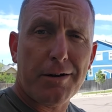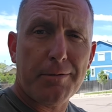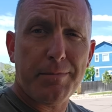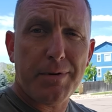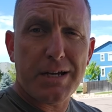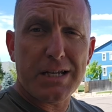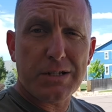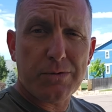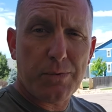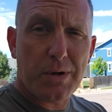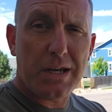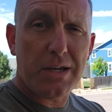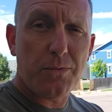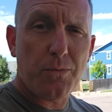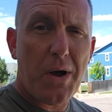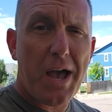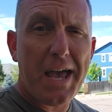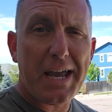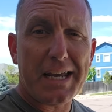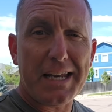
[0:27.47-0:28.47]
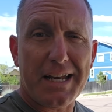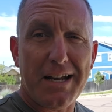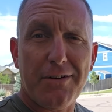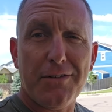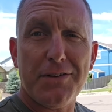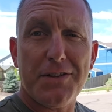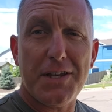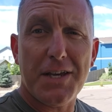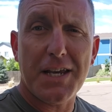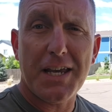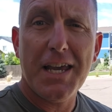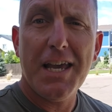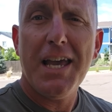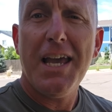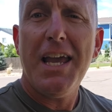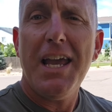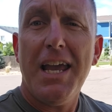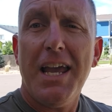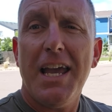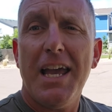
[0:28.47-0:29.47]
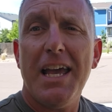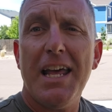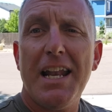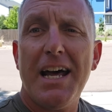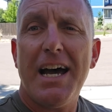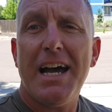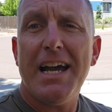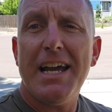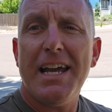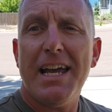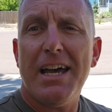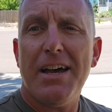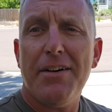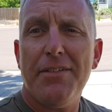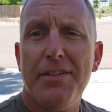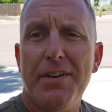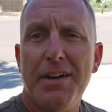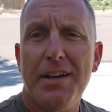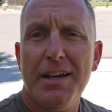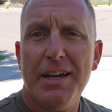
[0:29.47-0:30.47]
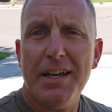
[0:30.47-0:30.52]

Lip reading: Everybody's weed whacking everything, and I have